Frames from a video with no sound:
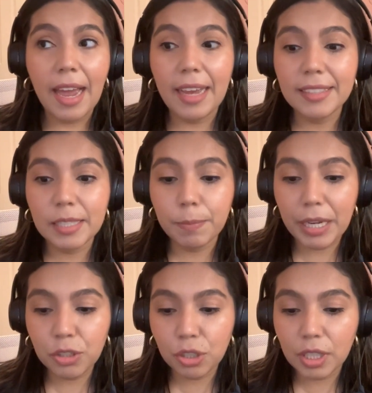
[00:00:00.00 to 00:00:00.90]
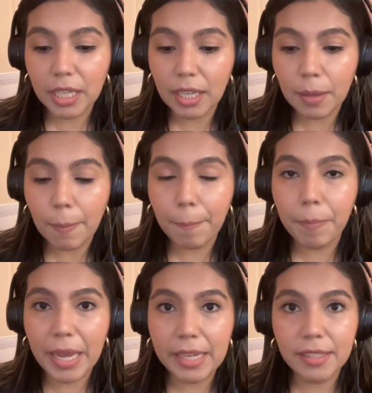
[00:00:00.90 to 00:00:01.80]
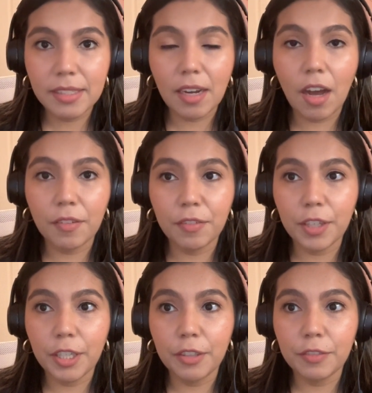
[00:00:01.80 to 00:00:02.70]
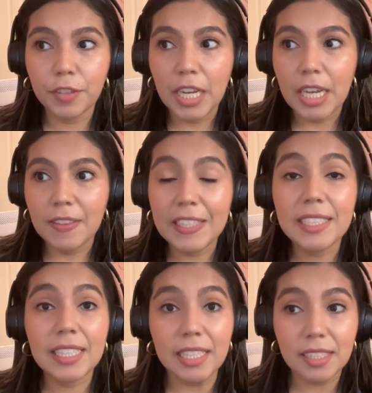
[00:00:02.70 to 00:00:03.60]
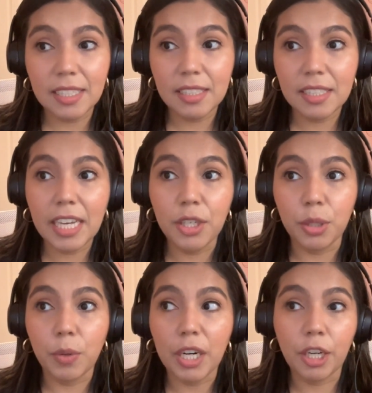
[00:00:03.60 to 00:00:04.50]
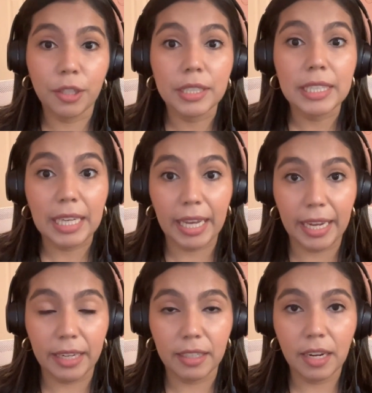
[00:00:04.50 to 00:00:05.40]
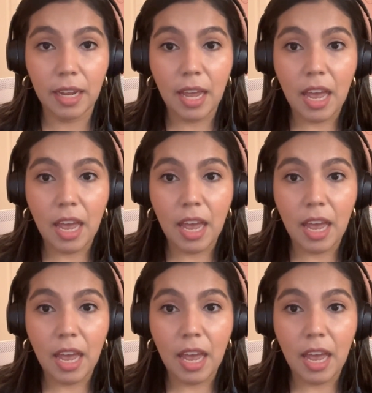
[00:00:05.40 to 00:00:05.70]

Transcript: especially based off of the seasons that you are currently in.